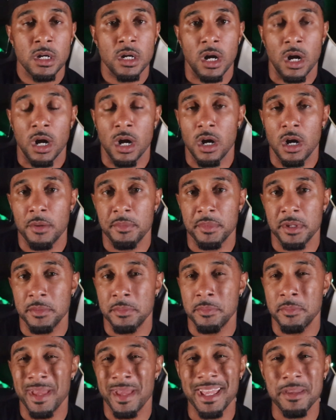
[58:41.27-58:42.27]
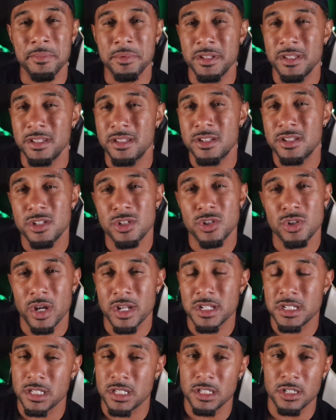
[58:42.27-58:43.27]
and maybe
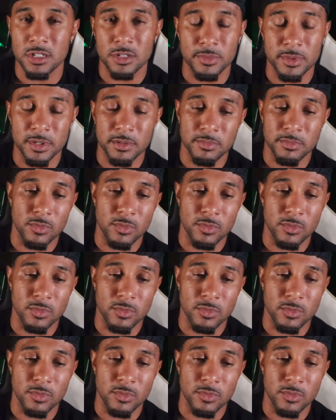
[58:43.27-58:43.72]
stretch a little bit